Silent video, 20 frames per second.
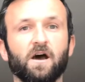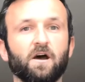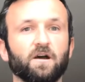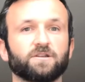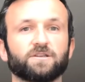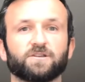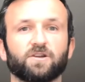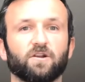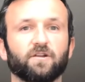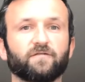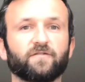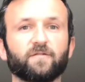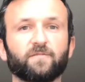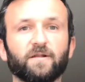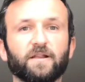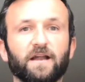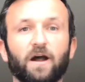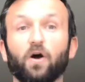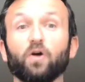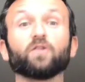Just hold it for the
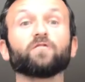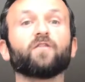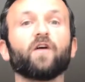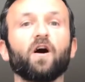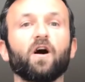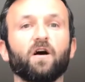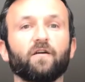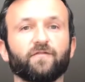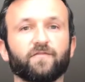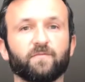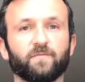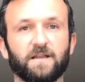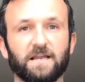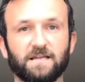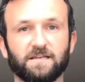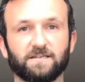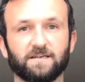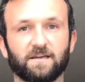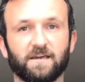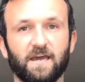minute, hold it for half the
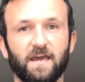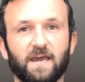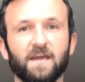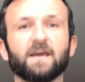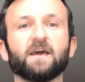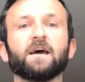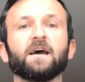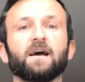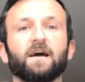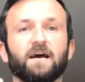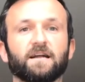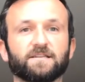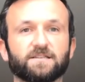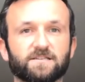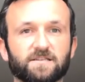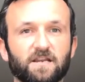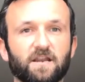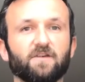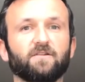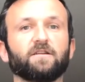minute, okay, and
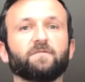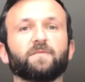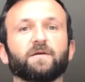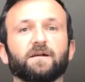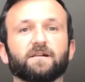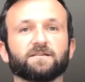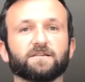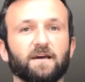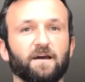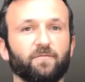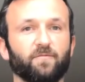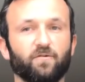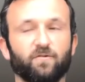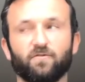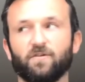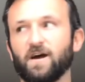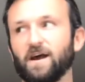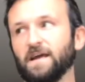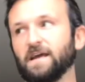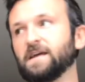slowly build up. All
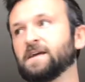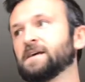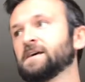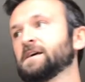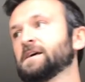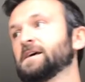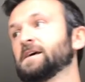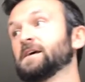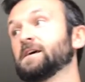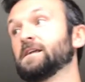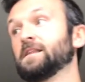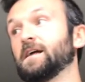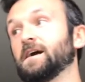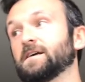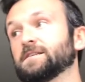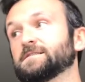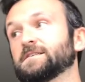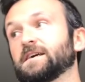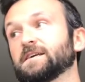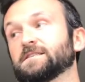right,
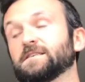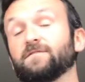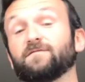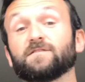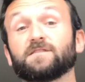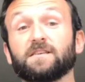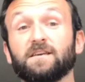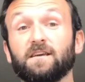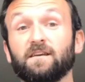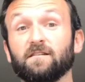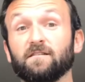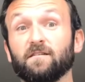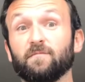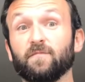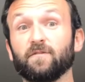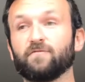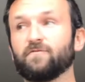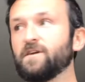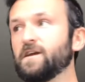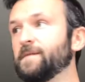that's activity number
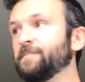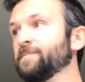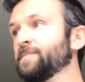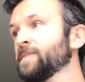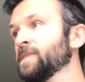3.